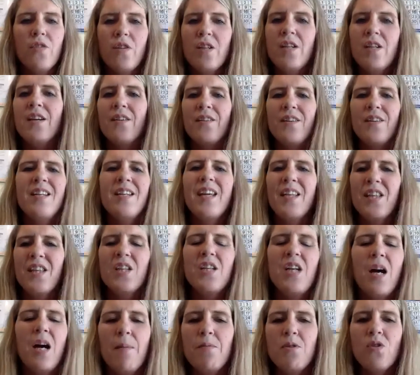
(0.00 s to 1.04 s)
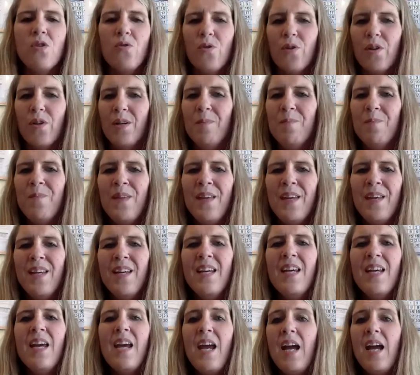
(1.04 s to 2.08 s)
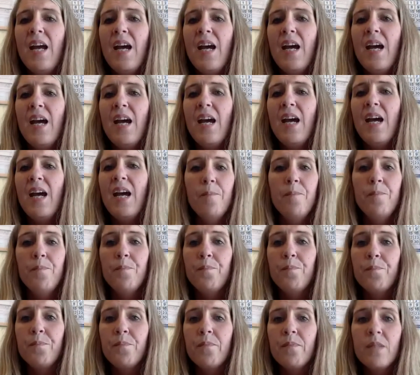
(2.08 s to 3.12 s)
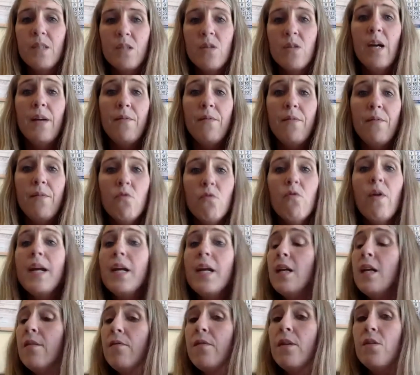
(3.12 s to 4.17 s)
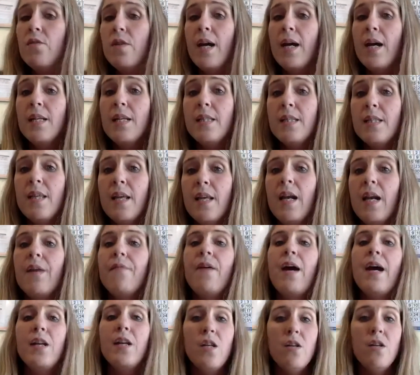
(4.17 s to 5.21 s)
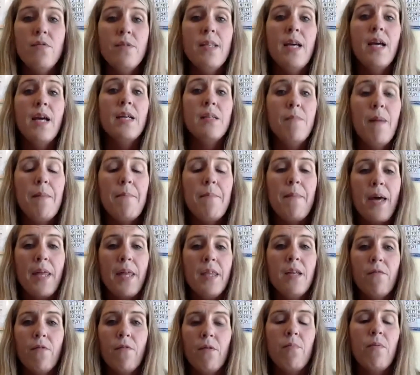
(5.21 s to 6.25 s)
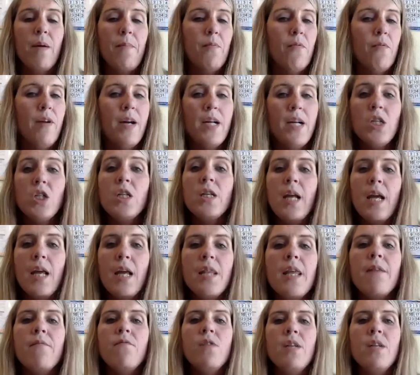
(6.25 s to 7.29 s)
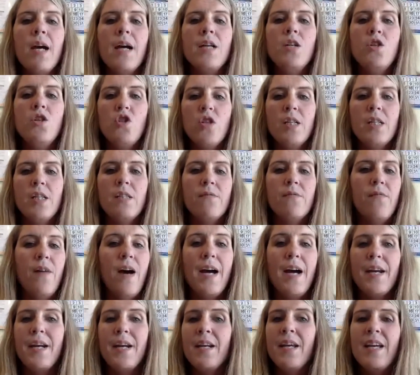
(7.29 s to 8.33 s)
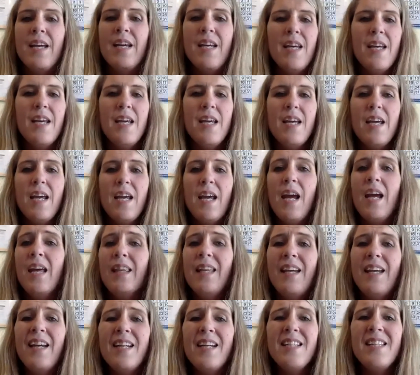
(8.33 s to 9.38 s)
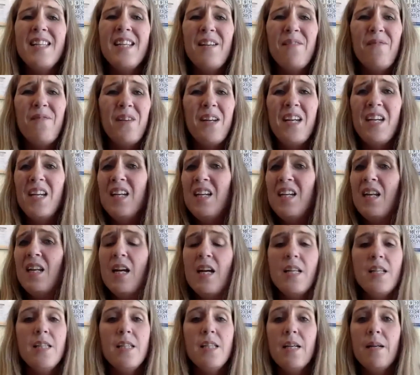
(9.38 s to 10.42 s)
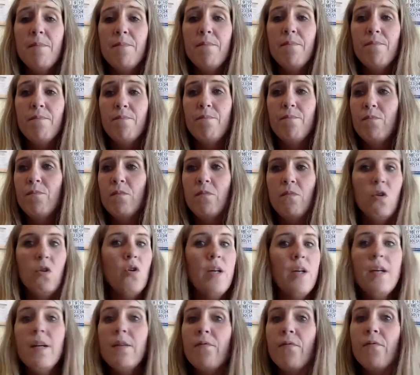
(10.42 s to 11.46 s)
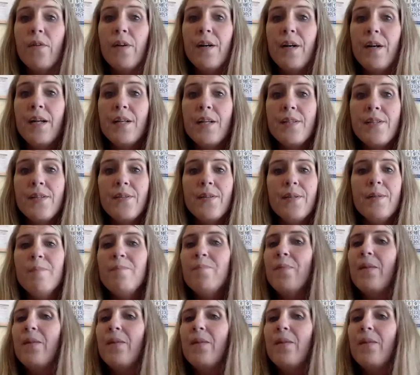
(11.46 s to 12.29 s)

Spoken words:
to get the top score. And so I've graded a few tests that I've had to use that as my method for preparation, and they've done just fine. And like I said, if a kid ends up looking for an answer,